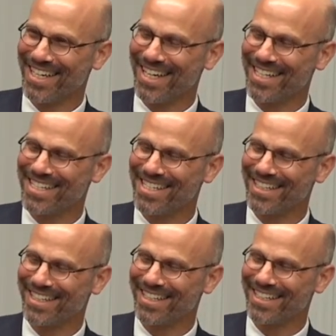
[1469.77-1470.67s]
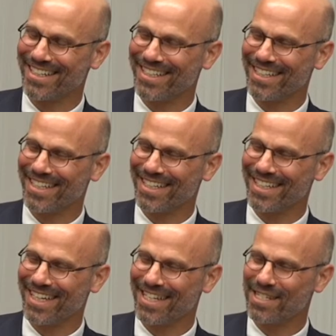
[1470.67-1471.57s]
it's uh,
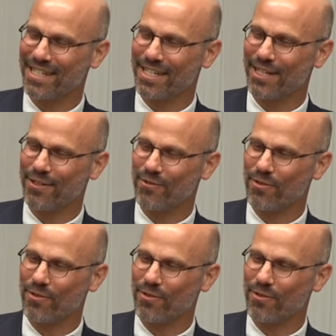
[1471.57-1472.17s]
it's the